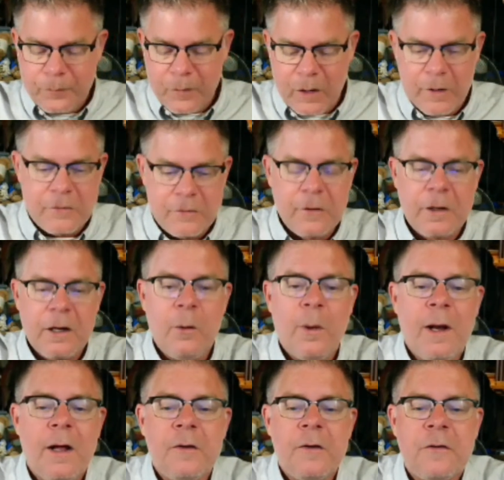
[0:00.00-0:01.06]
Let's look at
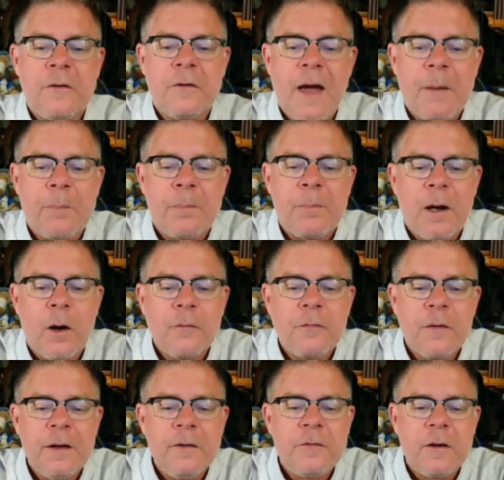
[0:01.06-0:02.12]
what else is happening. Our
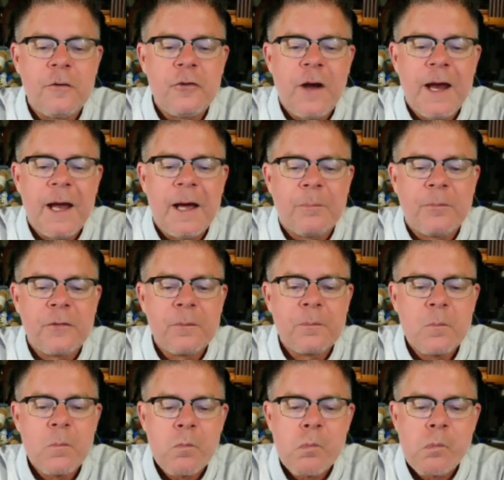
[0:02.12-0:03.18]
friends at Champs.
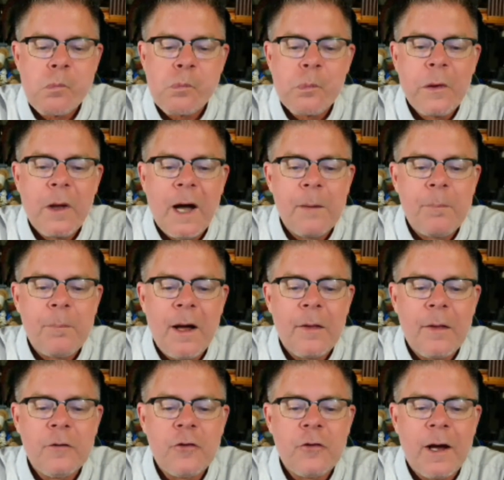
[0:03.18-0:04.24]
I
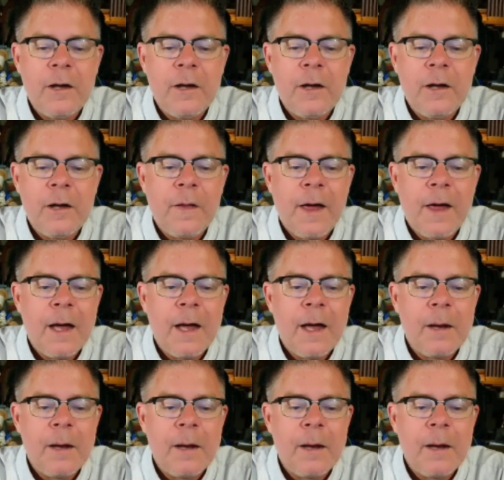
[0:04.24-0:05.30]
apologize for that,
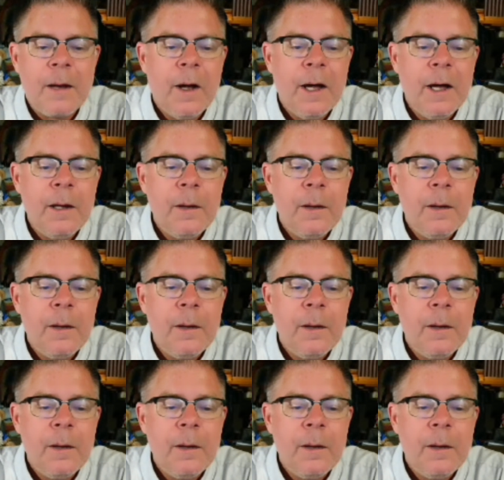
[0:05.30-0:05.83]
by the way.